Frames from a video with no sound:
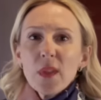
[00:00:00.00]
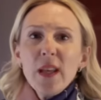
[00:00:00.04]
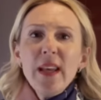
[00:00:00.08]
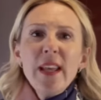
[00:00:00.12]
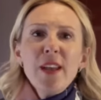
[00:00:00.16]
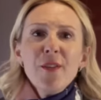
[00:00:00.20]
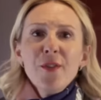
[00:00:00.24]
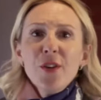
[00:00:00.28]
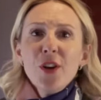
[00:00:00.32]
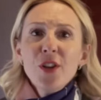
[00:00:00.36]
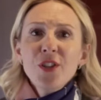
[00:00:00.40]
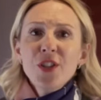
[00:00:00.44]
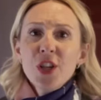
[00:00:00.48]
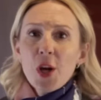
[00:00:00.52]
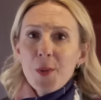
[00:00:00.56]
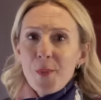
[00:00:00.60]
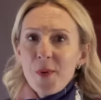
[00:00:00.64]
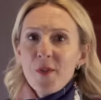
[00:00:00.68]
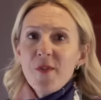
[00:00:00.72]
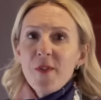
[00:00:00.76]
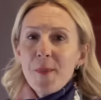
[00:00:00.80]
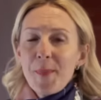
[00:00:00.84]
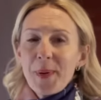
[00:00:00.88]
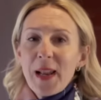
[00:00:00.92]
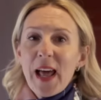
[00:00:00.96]
even on top
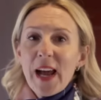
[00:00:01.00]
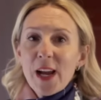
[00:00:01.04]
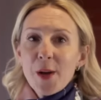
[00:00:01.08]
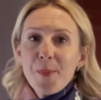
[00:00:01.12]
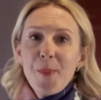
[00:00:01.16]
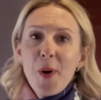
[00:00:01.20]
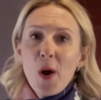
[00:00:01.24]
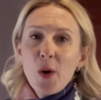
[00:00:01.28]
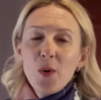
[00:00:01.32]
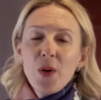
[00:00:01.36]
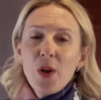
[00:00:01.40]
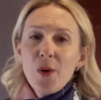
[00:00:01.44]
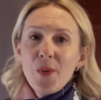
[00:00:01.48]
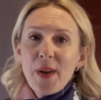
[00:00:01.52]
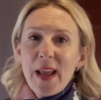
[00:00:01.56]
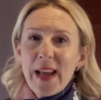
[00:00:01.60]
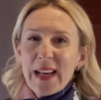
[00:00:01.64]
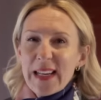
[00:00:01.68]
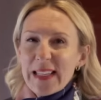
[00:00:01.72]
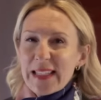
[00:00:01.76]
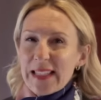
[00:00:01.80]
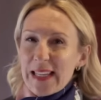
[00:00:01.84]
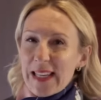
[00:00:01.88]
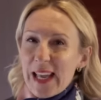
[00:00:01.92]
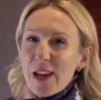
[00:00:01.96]
of a black polo
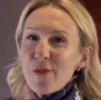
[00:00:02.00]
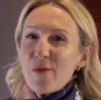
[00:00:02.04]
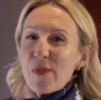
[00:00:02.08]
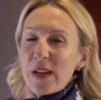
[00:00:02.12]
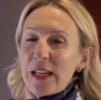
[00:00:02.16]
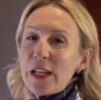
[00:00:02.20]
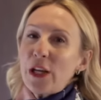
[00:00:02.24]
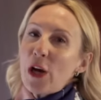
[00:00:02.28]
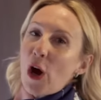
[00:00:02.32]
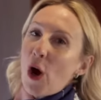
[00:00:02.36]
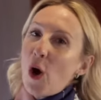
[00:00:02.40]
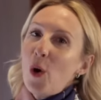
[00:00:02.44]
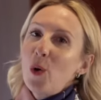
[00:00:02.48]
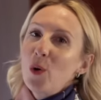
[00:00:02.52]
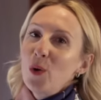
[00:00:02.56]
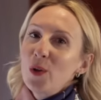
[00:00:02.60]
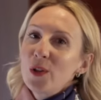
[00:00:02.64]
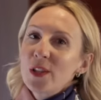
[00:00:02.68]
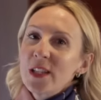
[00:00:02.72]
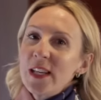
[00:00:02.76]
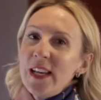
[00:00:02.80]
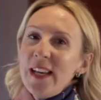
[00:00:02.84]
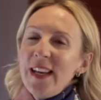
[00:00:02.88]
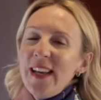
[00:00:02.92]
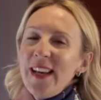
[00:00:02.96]
neck, because I get really
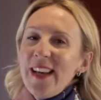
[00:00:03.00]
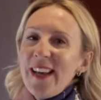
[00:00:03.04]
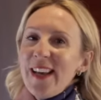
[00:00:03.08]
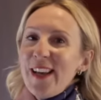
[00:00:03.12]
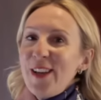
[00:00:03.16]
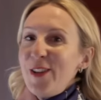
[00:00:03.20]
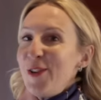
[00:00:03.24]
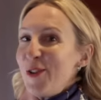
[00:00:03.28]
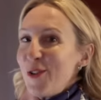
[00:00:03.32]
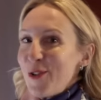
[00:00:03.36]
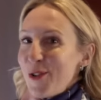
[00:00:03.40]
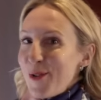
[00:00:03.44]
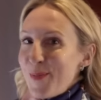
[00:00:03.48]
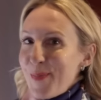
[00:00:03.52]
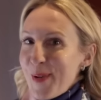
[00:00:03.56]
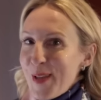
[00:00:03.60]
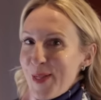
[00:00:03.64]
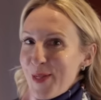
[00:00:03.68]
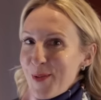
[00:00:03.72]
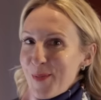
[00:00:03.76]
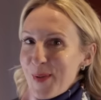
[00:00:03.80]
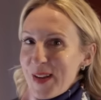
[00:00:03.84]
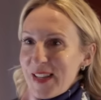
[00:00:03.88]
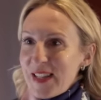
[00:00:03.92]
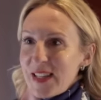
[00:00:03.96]
cold in Europe
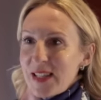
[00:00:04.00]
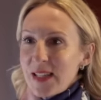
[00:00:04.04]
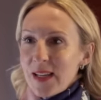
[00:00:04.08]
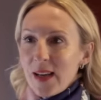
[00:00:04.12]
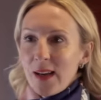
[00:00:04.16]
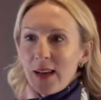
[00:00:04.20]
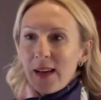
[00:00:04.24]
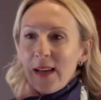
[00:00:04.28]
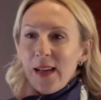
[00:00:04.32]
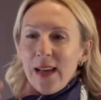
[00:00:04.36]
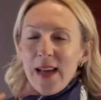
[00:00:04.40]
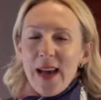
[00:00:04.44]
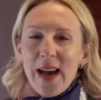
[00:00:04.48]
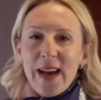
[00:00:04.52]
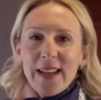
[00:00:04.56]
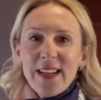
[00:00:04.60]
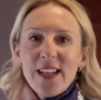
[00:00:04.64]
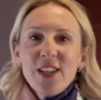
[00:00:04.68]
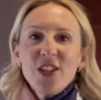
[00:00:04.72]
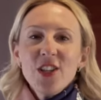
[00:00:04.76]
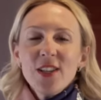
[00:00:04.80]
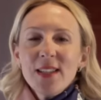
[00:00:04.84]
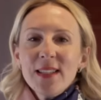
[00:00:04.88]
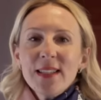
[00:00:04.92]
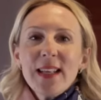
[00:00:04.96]
in the winter, and
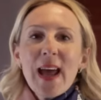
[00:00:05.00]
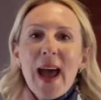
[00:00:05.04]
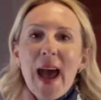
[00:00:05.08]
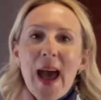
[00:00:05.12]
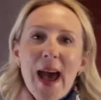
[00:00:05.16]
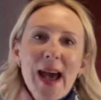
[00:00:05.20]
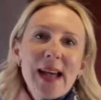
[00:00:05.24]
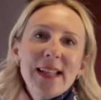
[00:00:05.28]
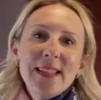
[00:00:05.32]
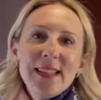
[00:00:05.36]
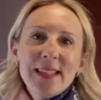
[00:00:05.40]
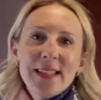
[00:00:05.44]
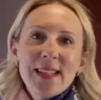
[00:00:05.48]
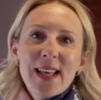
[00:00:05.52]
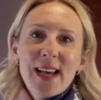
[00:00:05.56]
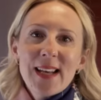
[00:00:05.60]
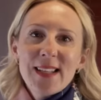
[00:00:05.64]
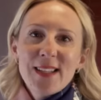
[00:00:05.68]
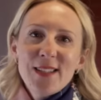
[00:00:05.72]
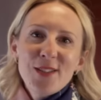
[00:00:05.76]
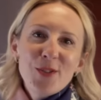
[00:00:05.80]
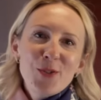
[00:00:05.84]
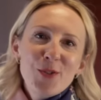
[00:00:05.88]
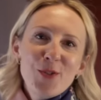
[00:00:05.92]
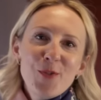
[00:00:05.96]
it just adds
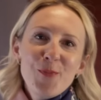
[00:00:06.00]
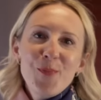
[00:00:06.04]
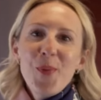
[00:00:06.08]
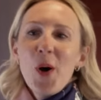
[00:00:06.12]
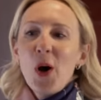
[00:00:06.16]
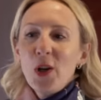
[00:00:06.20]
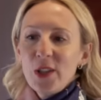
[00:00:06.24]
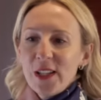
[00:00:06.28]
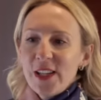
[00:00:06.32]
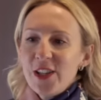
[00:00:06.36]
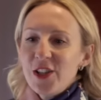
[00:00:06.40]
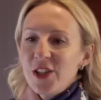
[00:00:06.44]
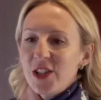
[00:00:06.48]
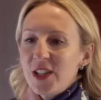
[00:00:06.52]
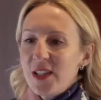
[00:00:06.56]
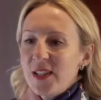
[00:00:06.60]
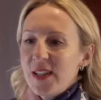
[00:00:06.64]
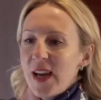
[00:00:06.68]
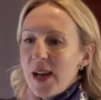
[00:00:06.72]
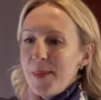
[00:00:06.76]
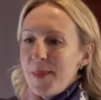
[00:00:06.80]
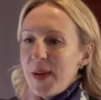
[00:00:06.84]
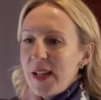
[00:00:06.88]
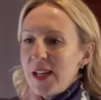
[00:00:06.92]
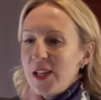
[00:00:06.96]
that sort of polished
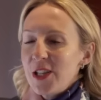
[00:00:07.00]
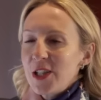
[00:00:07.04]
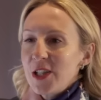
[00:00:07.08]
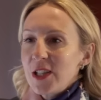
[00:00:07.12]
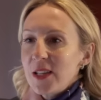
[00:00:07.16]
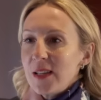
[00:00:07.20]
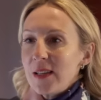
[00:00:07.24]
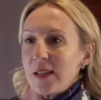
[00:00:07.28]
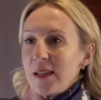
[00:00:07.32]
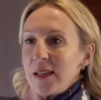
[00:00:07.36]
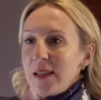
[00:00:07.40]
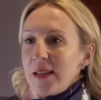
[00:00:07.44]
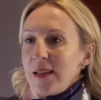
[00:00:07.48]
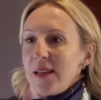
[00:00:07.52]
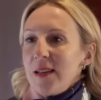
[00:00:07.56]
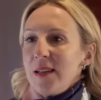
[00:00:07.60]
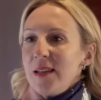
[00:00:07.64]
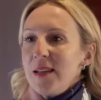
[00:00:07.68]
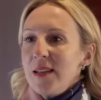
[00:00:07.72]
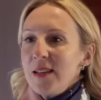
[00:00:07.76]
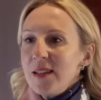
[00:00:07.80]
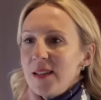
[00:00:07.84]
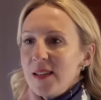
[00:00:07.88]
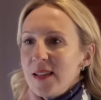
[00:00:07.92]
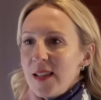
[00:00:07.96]
dimension.
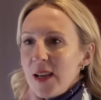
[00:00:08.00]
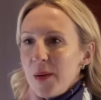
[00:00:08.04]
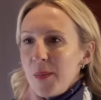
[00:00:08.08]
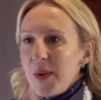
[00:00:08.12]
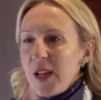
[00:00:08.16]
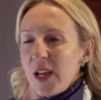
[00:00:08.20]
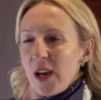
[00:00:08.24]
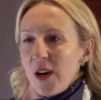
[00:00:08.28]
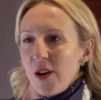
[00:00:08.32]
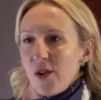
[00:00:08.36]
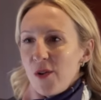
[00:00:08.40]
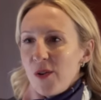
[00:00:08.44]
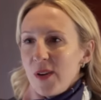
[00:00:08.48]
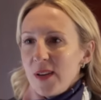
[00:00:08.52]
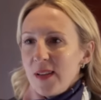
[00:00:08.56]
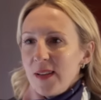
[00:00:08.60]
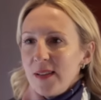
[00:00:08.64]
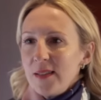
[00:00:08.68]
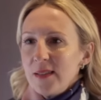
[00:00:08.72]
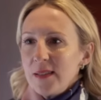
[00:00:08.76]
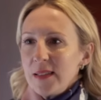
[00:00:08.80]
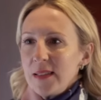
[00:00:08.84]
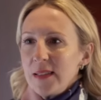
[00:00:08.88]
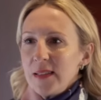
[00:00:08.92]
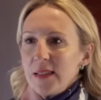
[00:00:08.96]
So there we go.
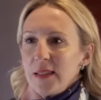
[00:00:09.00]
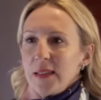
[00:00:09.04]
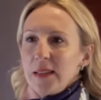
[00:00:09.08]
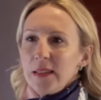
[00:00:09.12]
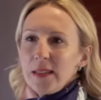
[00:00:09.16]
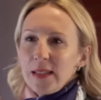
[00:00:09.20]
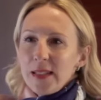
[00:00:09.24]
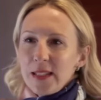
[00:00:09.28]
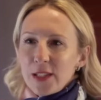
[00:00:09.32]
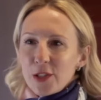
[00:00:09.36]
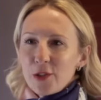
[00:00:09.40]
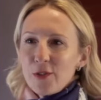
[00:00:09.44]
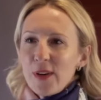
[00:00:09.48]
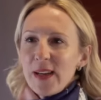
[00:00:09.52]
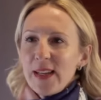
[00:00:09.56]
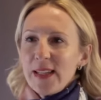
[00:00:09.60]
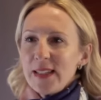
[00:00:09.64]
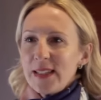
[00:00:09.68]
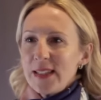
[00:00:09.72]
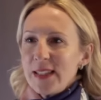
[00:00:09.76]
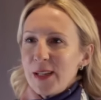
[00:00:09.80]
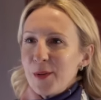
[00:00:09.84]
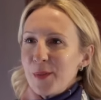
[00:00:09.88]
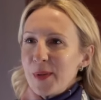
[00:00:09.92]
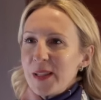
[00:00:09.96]
It's great,
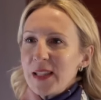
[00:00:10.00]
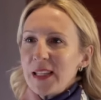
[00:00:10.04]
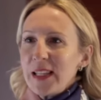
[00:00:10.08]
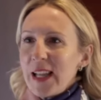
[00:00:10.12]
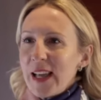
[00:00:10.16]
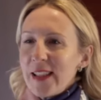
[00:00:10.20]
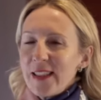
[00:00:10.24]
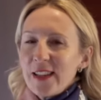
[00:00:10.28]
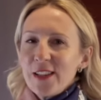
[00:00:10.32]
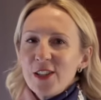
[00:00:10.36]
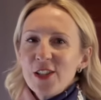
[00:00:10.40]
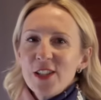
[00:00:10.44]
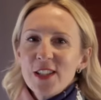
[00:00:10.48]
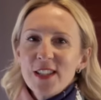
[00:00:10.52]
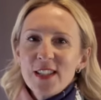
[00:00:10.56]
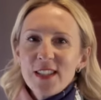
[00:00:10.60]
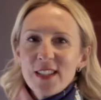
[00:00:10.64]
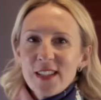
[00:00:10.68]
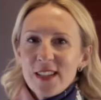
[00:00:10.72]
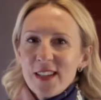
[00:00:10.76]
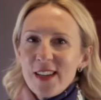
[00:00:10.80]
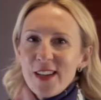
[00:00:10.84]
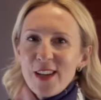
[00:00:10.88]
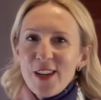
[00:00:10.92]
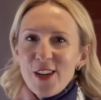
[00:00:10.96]
isn't it, with the leather,
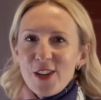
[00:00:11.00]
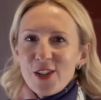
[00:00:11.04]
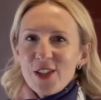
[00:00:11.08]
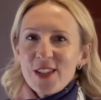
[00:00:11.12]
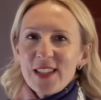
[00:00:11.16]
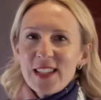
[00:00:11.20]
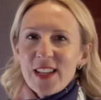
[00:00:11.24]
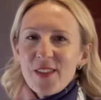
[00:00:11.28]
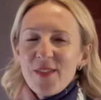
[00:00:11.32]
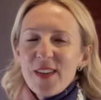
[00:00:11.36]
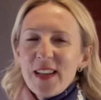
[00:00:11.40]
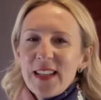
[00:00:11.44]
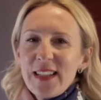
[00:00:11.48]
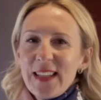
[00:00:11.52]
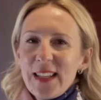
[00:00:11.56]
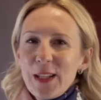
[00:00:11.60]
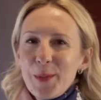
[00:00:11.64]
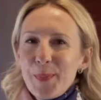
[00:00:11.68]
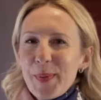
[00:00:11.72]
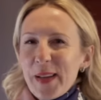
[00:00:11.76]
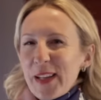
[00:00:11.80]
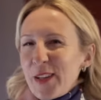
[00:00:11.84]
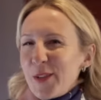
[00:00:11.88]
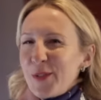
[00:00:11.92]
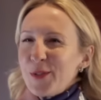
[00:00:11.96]
just giving a
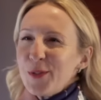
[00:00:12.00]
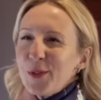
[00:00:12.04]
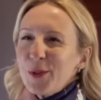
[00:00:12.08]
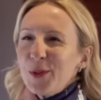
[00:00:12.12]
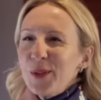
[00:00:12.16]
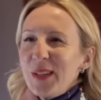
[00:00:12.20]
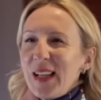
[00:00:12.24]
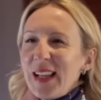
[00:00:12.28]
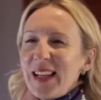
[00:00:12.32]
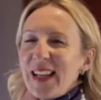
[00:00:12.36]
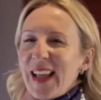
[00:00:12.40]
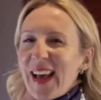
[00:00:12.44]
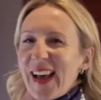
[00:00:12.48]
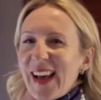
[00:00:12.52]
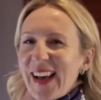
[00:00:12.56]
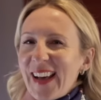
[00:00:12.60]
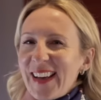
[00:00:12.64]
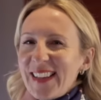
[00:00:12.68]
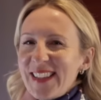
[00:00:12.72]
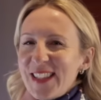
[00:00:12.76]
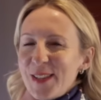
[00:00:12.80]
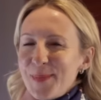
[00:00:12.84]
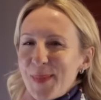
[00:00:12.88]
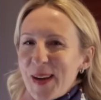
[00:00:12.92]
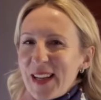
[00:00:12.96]
little bit of ooh la
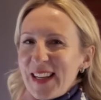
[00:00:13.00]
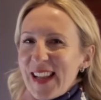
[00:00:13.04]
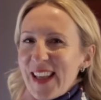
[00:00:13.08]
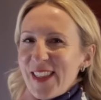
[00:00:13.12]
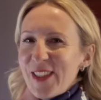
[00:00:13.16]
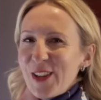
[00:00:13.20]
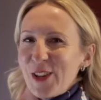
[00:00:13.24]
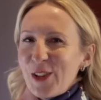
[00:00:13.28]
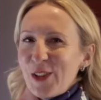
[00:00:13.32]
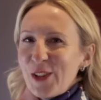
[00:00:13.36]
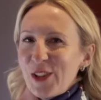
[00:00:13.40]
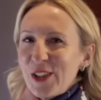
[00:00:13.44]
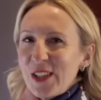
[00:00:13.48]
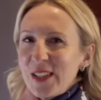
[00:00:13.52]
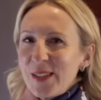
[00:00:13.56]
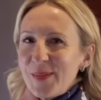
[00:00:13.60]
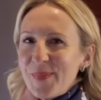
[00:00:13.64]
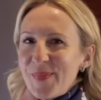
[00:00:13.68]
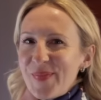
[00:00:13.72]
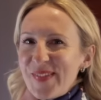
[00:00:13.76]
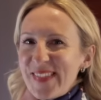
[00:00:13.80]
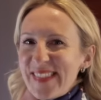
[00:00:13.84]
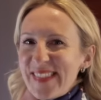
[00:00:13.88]
la to my leather look.